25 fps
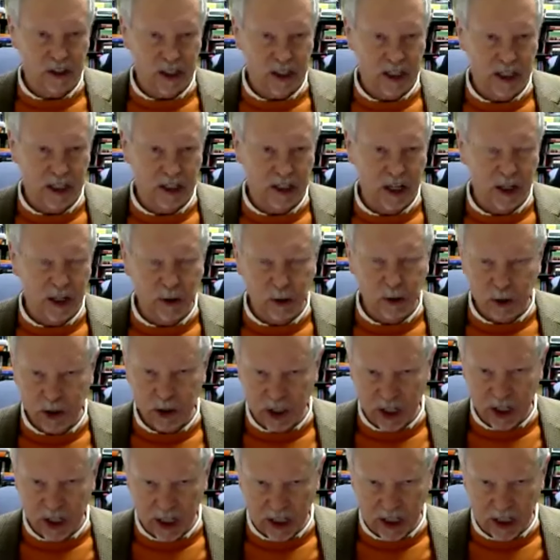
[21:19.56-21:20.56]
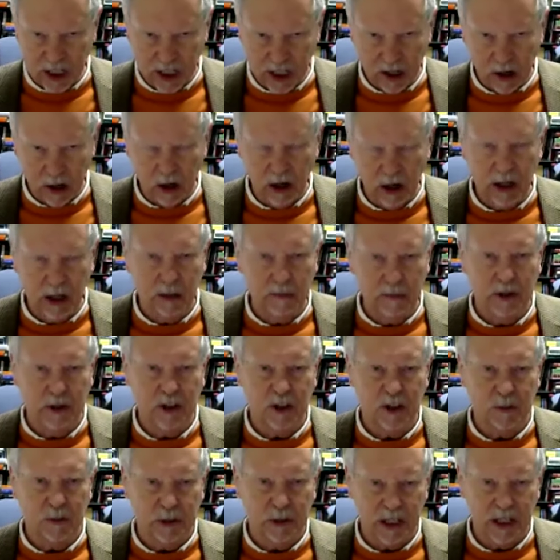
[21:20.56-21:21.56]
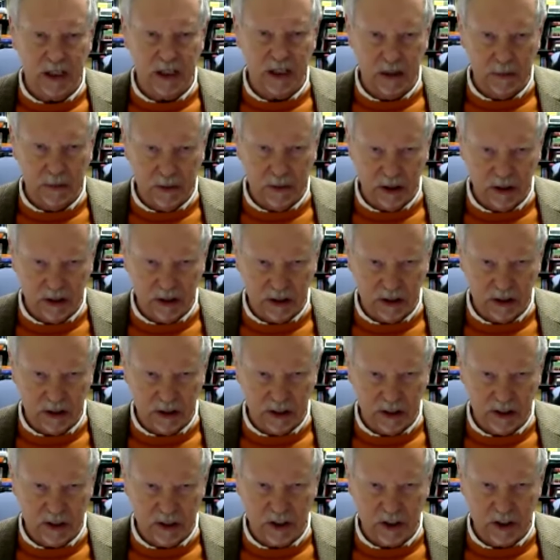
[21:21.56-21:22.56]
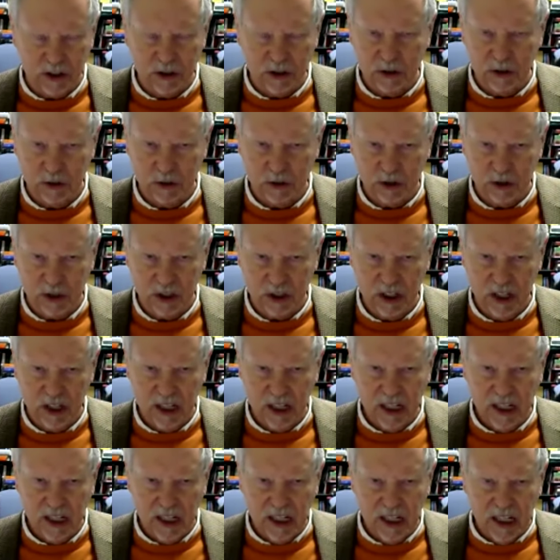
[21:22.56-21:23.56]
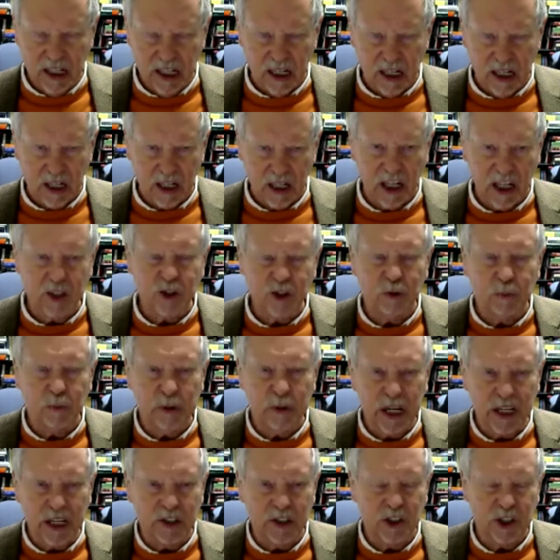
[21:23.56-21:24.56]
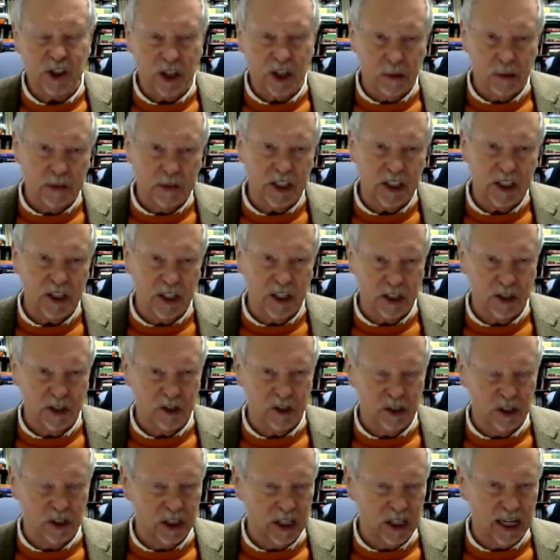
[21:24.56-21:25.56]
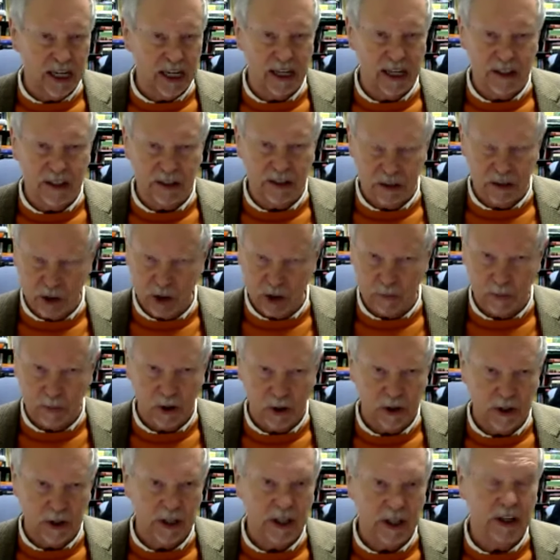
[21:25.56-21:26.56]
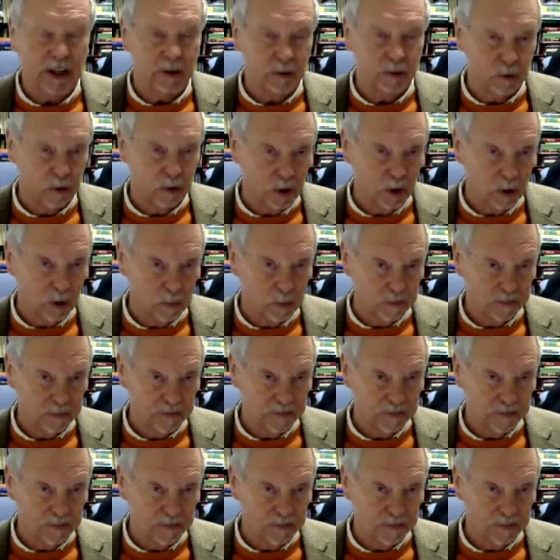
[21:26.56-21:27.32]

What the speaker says: and understand the arguments about the American Constitution unless you paid some attention to Athens, Sparta, and Rome.